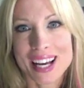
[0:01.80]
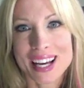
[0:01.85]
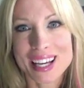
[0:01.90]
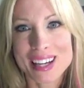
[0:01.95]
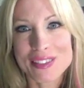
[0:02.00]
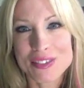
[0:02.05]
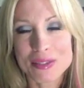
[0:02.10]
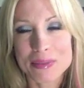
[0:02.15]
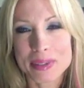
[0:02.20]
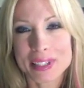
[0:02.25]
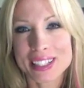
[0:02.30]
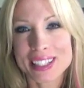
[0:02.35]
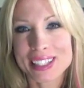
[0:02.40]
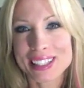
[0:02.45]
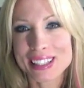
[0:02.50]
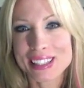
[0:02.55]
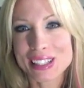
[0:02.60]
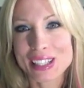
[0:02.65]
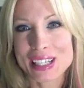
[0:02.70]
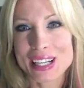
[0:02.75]
Hi
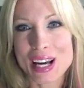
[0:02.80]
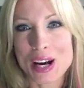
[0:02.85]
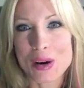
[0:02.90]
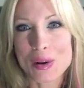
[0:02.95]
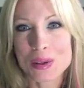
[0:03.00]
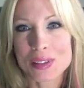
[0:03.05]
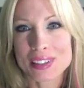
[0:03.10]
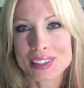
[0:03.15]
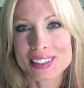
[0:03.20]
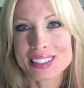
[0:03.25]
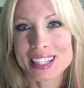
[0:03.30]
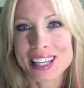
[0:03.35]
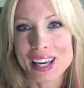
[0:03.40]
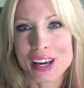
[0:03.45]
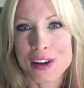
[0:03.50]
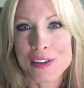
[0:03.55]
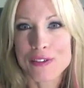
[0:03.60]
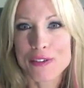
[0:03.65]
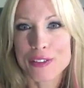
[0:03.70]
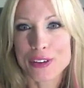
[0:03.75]
everybody, Lynn Howland
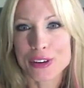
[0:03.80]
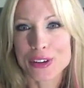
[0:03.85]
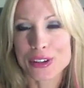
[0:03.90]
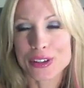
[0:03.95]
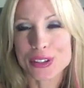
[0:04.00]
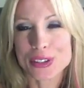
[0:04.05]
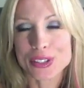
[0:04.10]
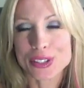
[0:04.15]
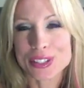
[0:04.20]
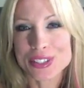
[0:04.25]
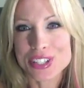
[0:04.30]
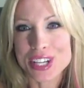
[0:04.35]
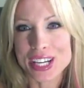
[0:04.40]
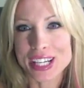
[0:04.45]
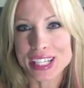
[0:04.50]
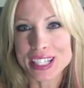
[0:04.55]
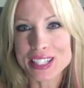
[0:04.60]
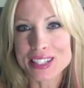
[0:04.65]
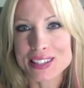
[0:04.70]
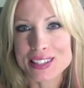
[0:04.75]
again for
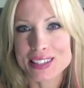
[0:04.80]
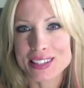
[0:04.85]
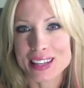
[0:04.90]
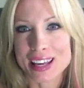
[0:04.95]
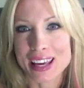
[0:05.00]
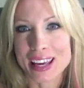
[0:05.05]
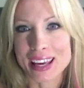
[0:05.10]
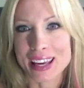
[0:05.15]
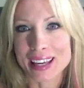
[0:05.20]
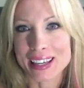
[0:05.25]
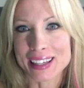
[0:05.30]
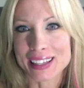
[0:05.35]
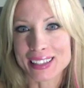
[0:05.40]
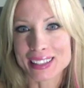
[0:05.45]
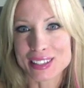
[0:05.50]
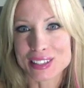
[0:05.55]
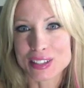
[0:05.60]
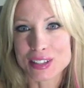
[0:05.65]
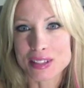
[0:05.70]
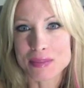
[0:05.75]
Ergogenics,
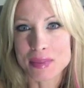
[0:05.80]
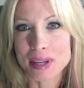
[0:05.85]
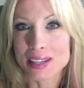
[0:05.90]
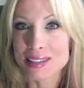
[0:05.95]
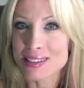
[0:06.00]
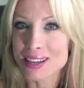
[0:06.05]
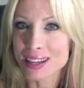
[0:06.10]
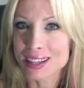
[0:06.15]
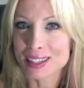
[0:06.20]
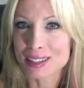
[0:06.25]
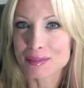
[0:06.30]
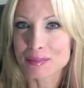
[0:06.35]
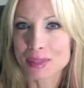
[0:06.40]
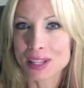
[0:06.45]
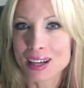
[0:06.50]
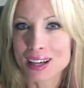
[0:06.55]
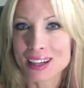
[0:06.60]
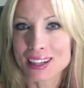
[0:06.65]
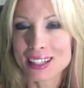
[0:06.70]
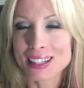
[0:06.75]
and this is my second
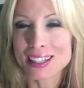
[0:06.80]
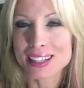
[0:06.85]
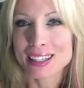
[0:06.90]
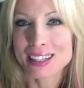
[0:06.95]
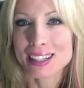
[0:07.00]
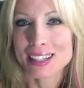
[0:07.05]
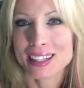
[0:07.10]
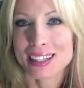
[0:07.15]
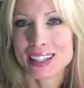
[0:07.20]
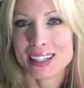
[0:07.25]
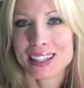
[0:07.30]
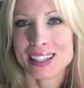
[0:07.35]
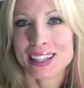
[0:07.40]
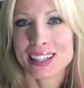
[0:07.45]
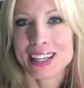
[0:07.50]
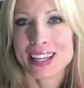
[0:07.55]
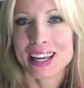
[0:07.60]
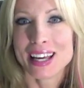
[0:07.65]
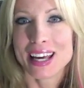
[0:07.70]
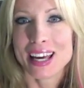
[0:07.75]
blog.
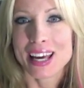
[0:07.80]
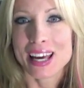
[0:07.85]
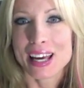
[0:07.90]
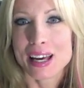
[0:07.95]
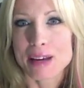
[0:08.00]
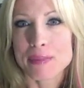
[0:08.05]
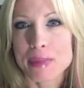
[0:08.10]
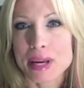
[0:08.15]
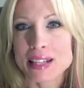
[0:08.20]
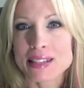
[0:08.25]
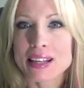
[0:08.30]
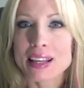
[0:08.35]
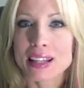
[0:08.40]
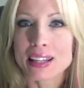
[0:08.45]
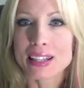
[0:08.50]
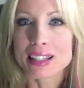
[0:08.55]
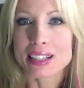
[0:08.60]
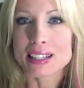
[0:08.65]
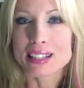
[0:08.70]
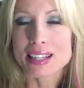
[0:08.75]
And
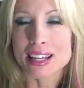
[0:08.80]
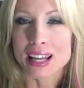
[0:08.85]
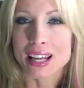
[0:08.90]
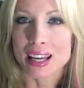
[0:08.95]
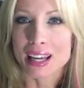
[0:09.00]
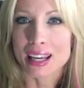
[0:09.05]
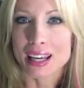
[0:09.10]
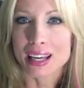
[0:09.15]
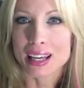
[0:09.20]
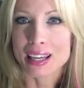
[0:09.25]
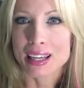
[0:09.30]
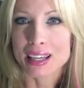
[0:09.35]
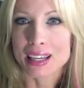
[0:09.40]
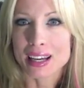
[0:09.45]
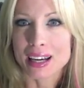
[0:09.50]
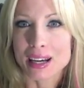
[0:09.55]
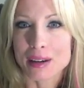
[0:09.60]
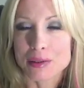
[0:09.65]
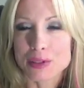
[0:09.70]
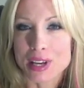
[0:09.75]
basically today
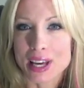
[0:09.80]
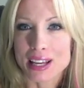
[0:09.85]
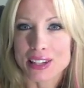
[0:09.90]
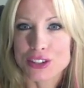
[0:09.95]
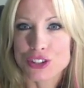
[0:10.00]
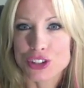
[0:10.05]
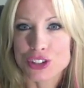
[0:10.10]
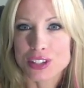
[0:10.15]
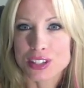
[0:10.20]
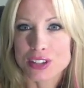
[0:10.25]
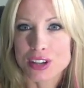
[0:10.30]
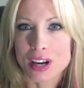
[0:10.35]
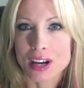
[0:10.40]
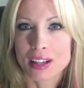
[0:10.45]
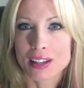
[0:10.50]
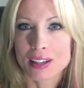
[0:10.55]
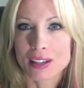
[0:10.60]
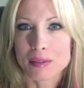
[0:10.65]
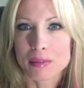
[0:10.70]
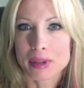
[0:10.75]
I was asked just to talk
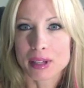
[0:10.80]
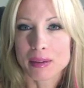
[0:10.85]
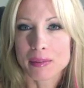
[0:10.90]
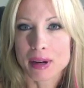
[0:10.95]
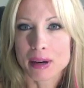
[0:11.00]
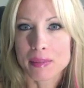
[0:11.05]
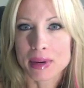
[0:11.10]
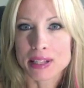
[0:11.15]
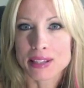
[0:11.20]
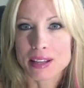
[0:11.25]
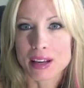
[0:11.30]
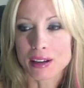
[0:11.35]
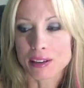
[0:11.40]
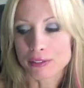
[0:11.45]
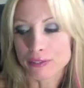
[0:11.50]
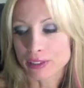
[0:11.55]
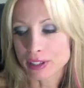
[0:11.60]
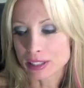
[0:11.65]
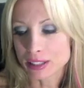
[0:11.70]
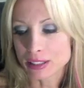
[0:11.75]
a little bit about
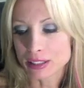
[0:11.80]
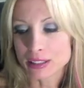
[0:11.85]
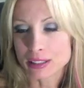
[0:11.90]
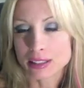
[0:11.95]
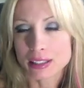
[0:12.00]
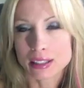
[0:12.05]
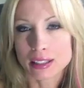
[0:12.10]
myself and